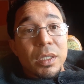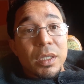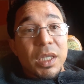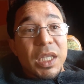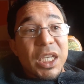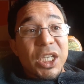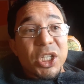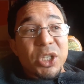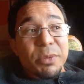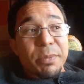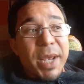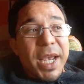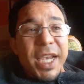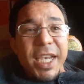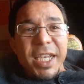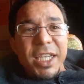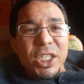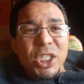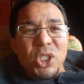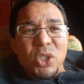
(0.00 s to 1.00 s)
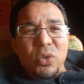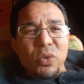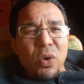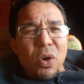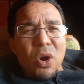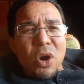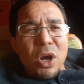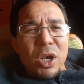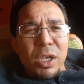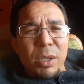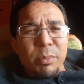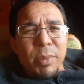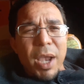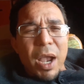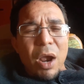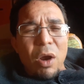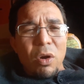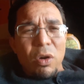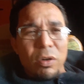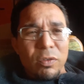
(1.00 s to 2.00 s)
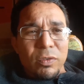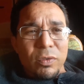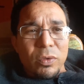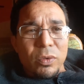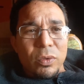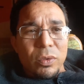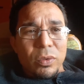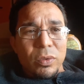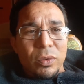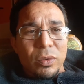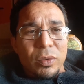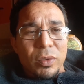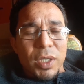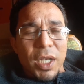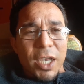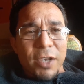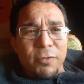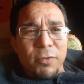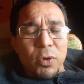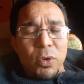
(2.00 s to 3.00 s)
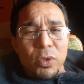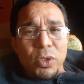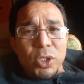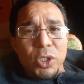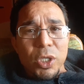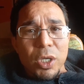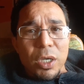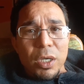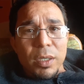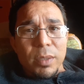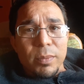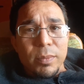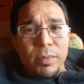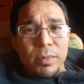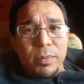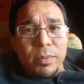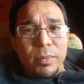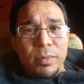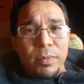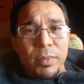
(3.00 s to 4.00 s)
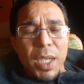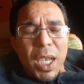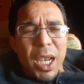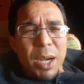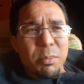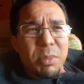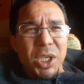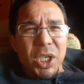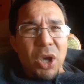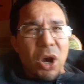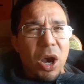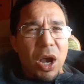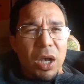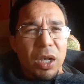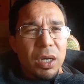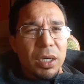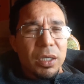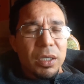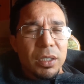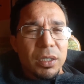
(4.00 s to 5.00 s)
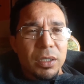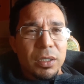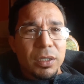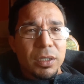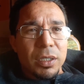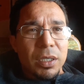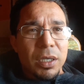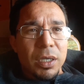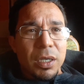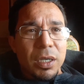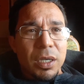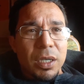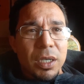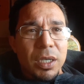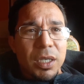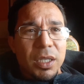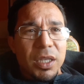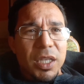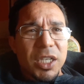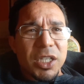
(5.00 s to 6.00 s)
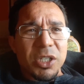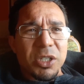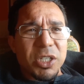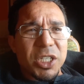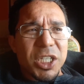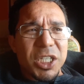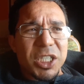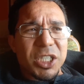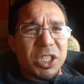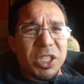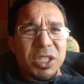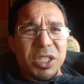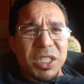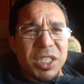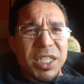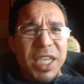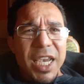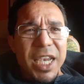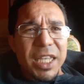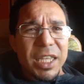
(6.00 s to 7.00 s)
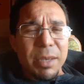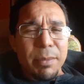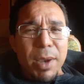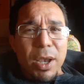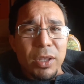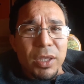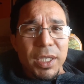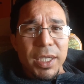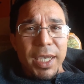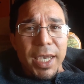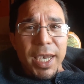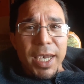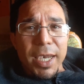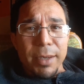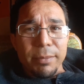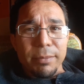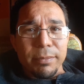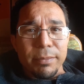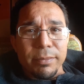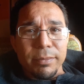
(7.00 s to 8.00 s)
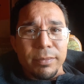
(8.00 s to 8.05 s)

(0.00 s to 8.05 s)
they should make it strong and powerful like Photoshop and beyond. They should just take them out the game,